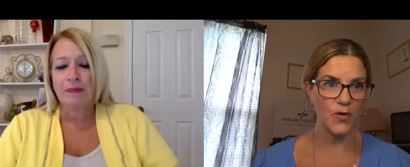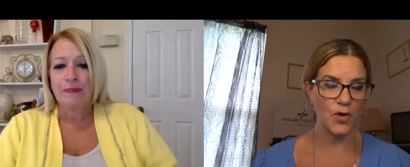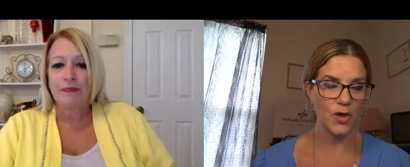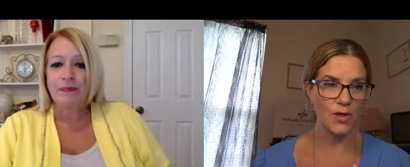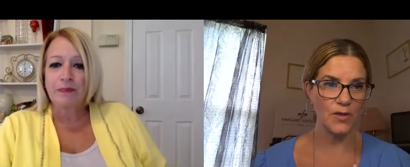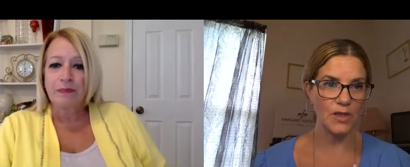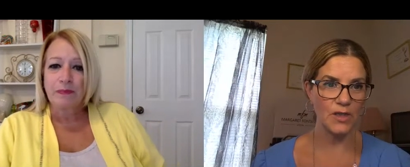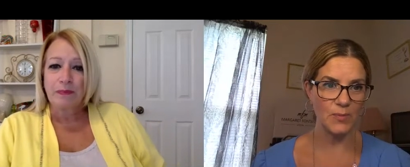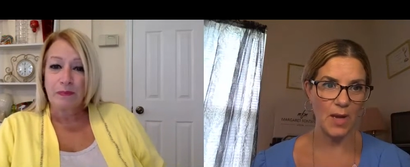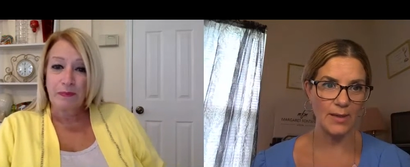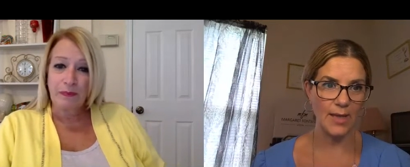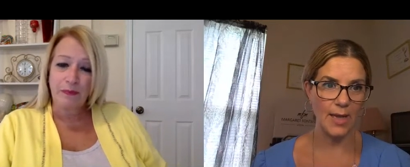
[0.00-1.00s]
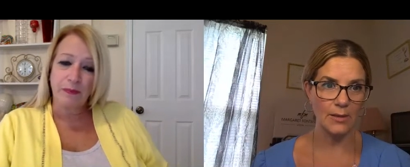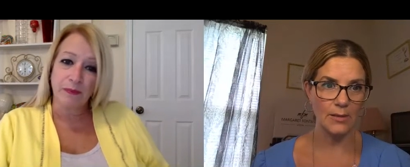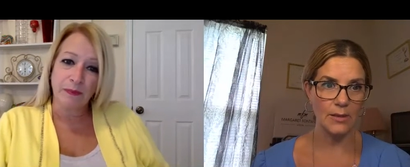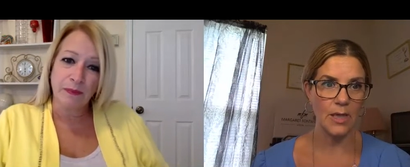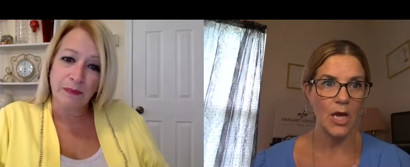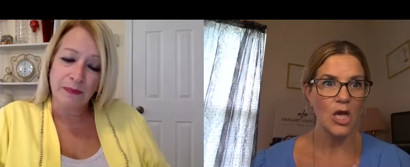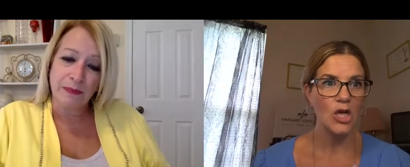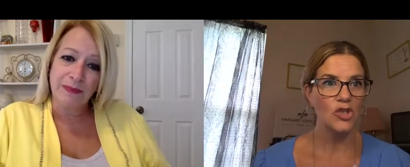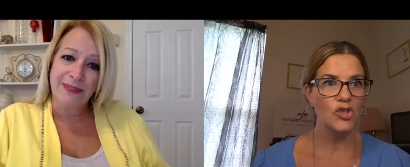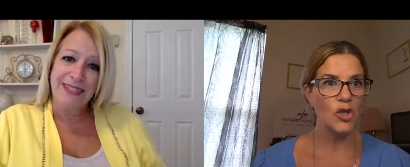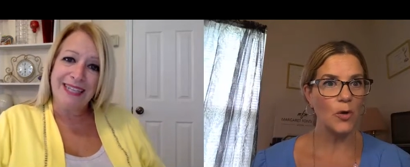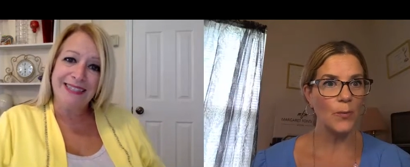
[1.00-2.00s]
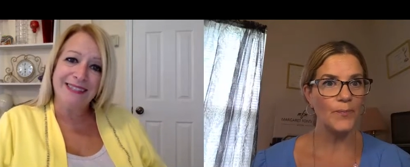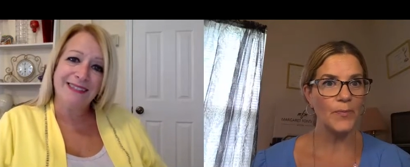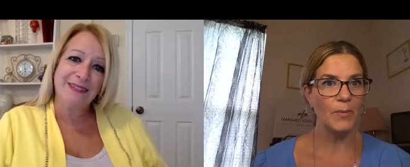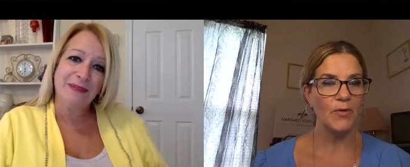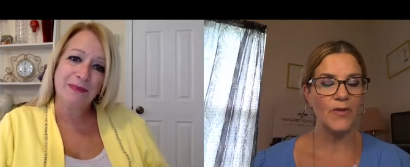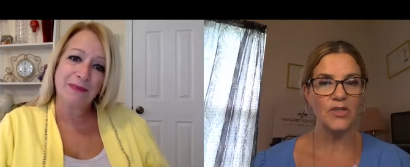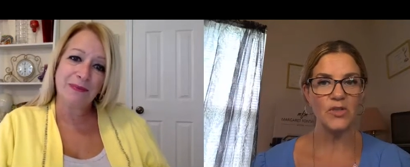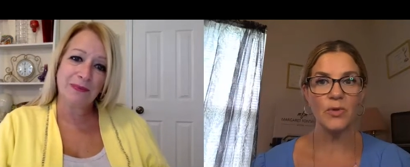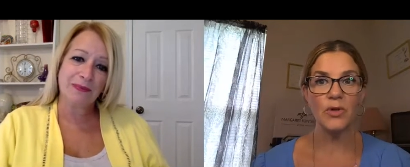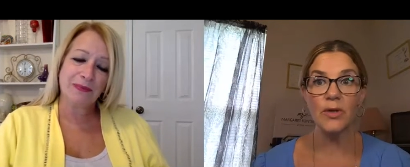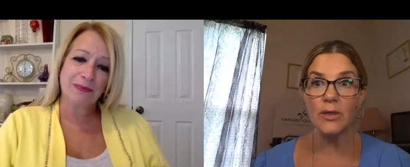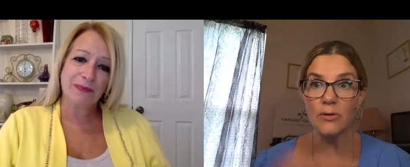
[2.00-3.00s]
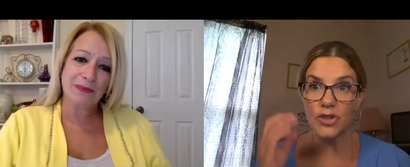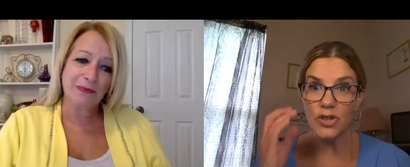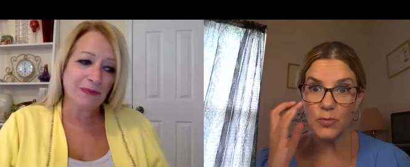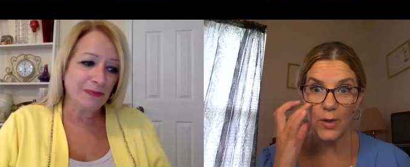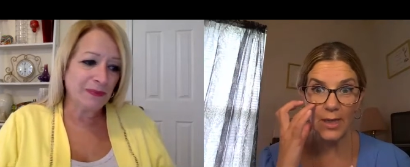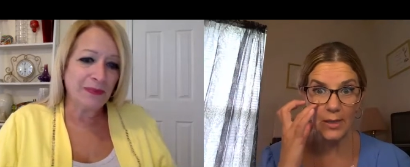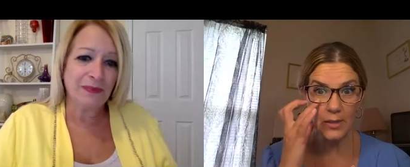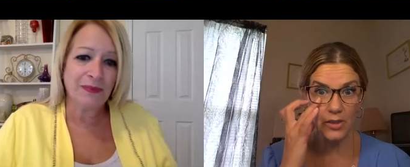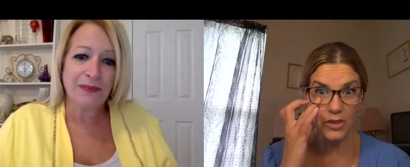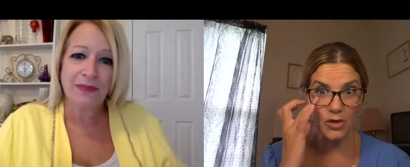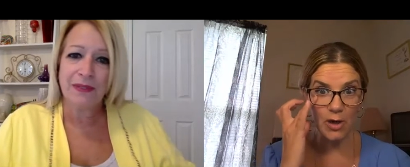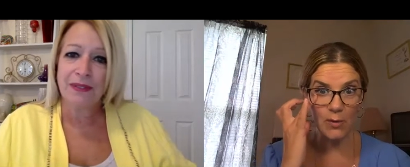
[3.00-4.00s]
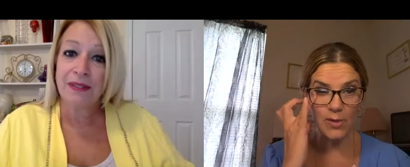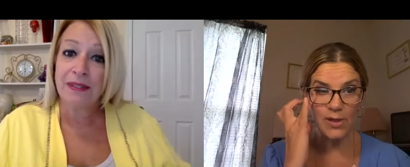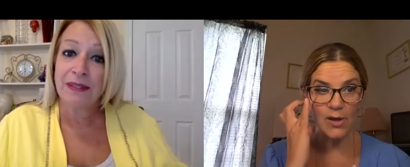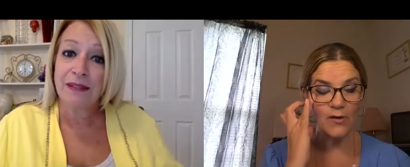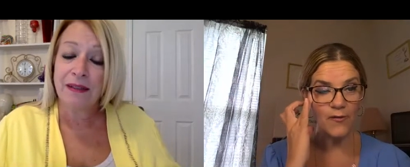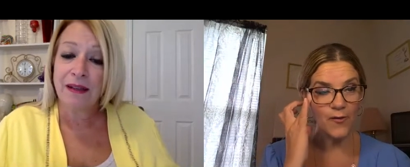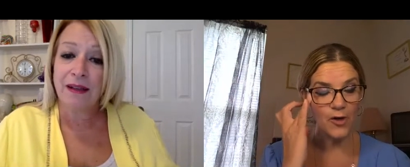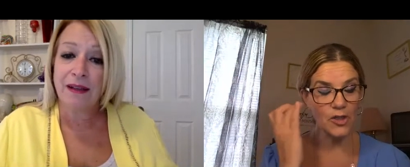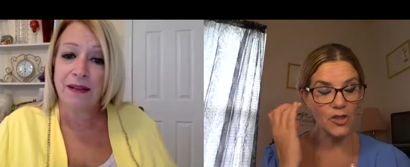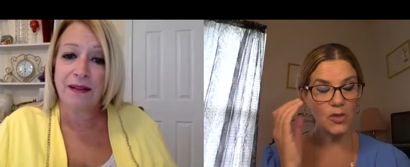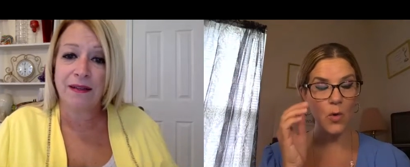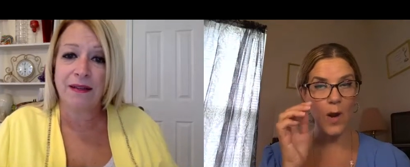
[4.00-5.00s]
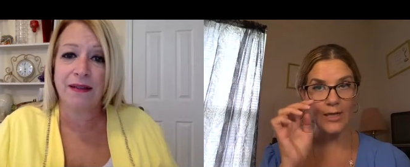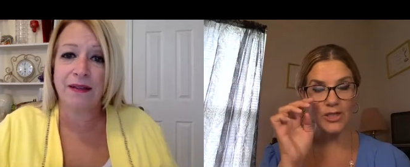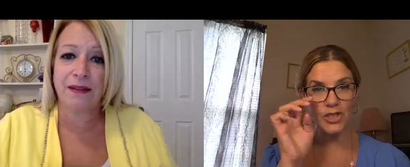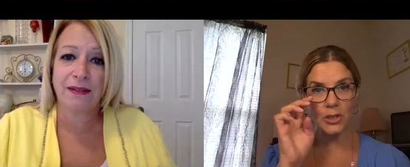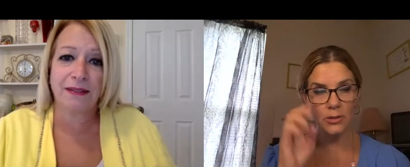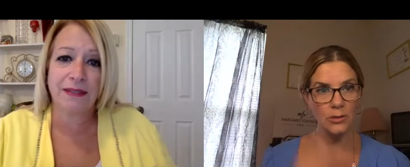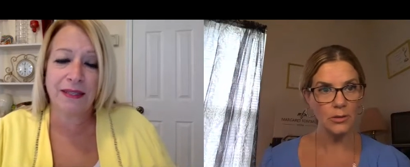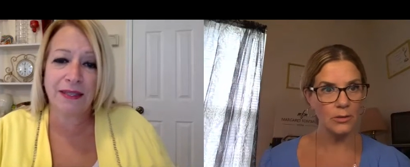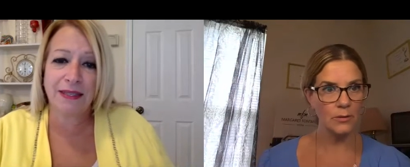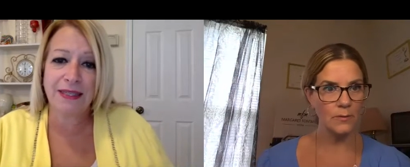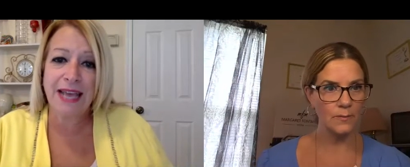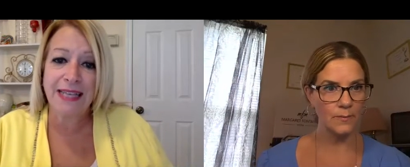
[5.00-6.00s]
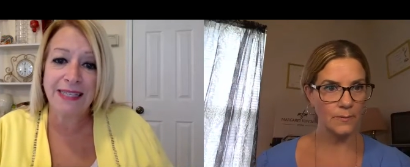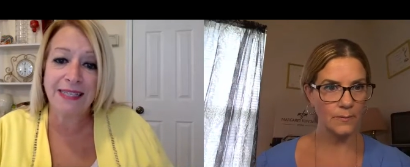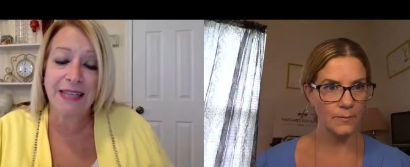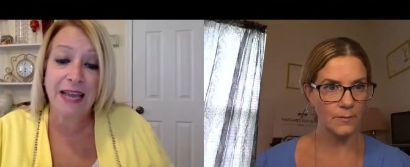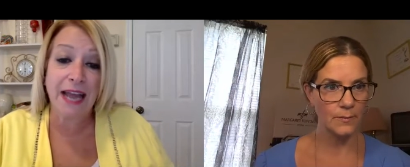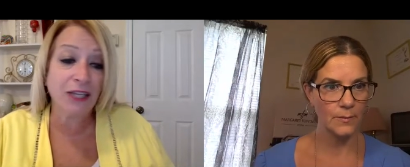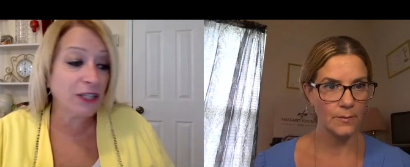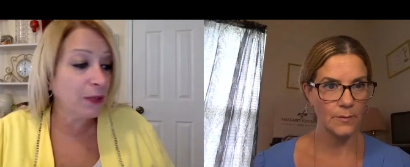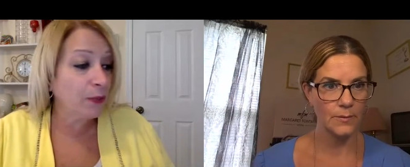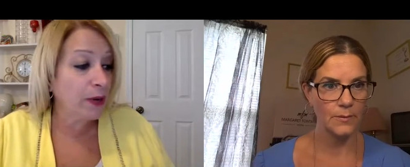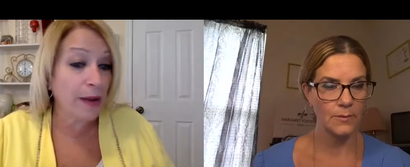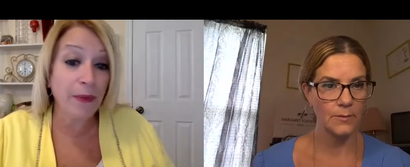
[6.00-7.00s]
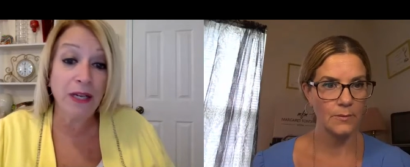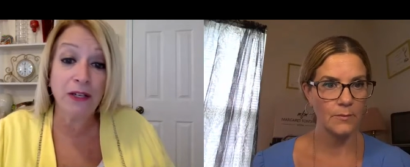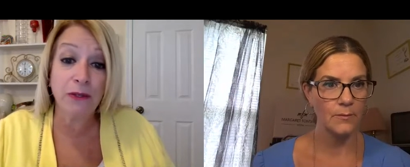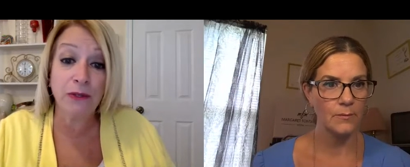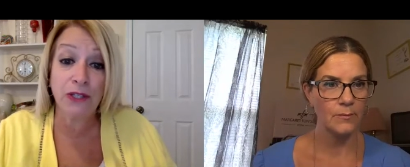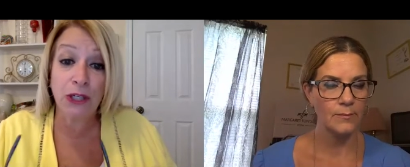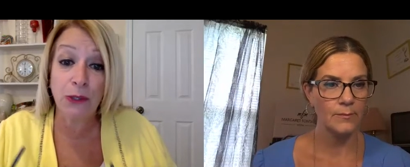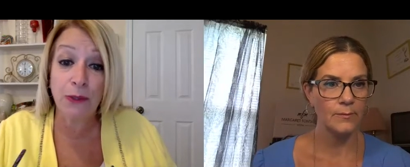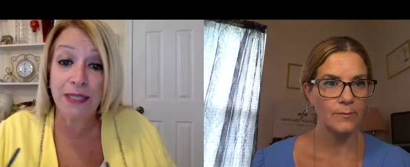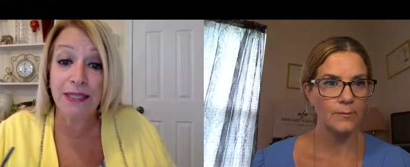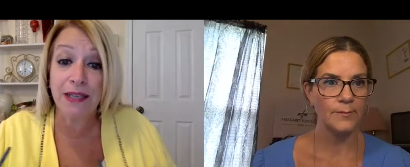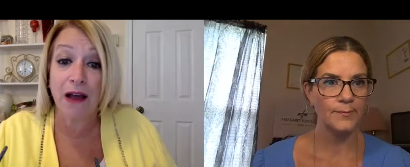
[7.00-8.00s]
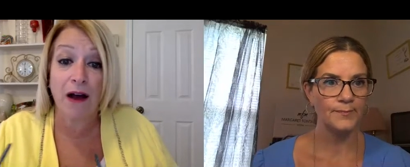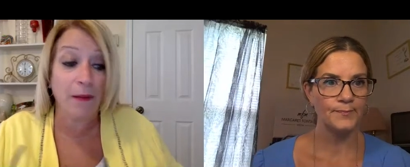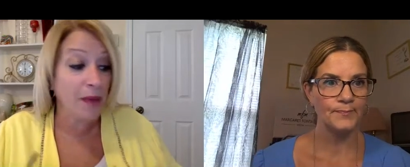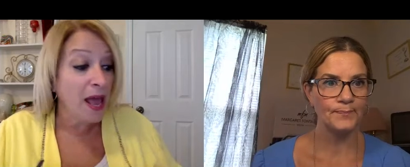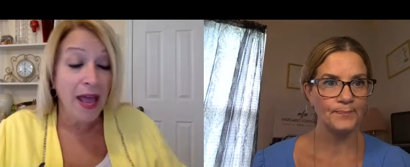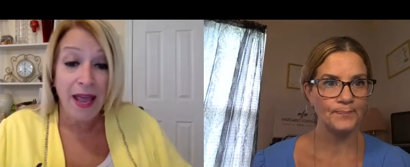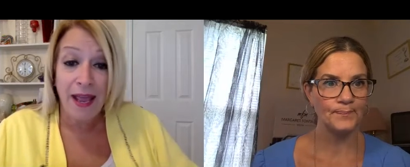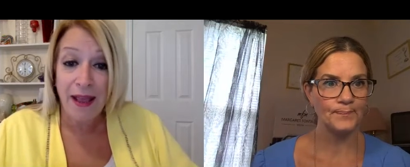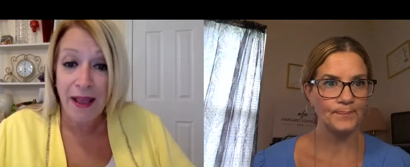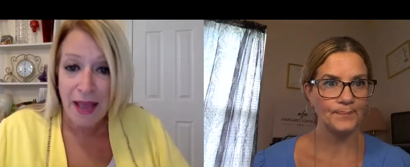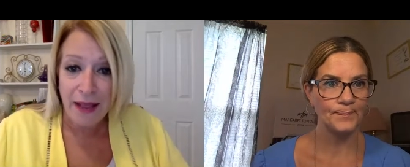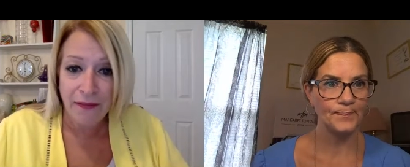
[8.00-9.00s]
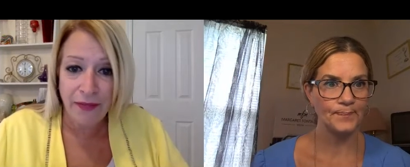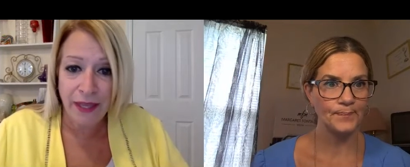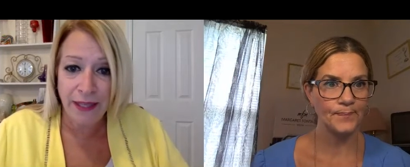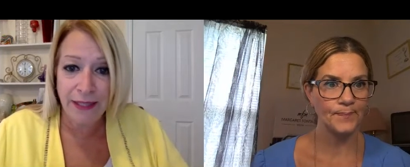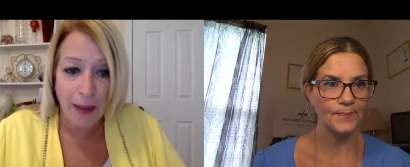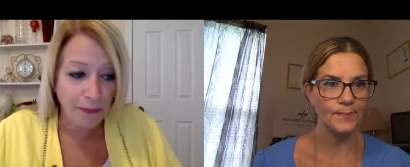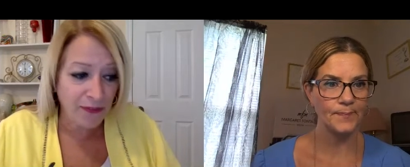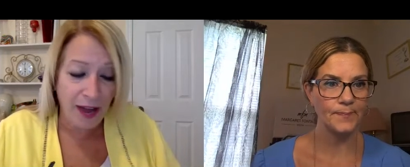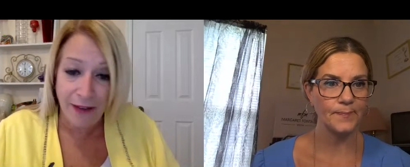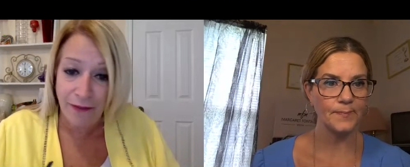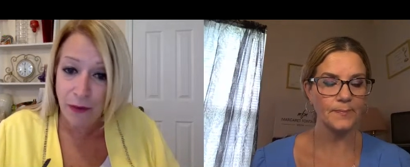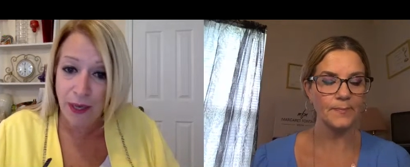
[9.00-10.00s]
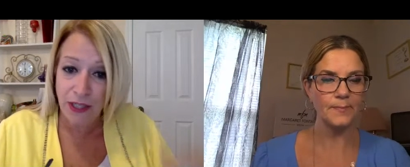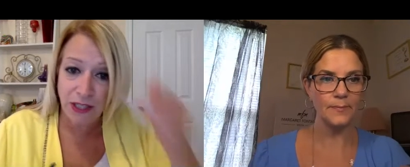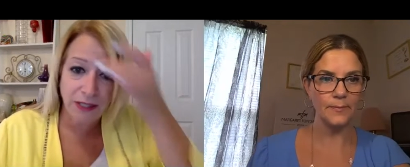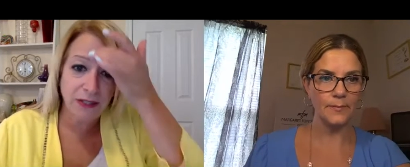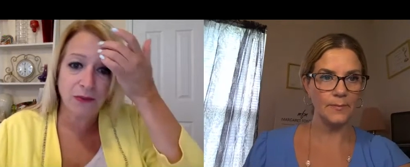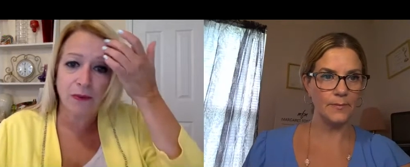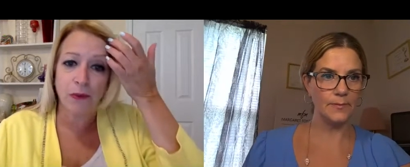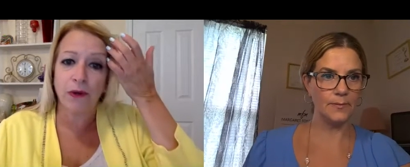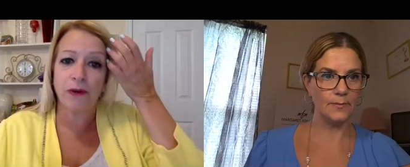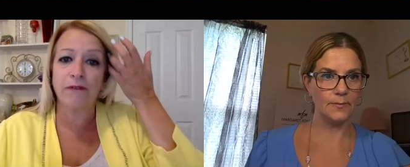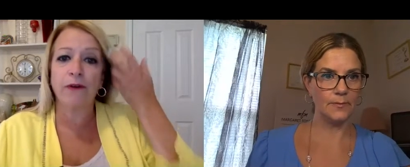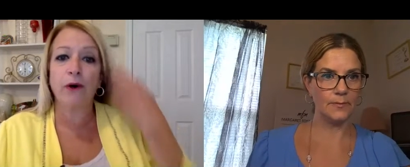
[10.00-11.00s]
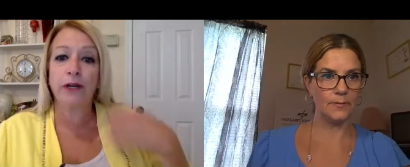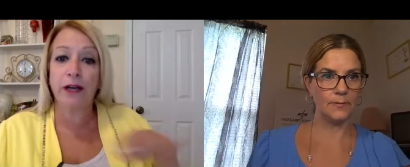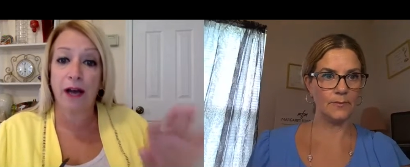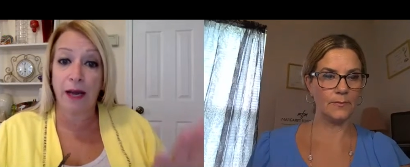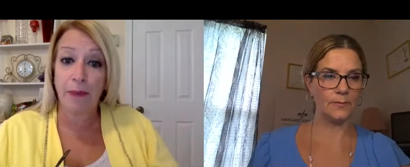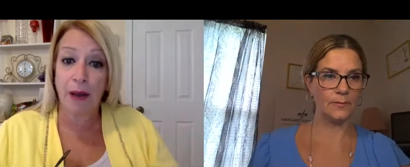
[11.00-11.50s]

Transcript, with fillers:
Speaker 1: for this podcast. So Professor Magrino, should we start with our first question?
Speaker 2: Yes, and actually what I'm gonna do too is um, the top five questions were voted on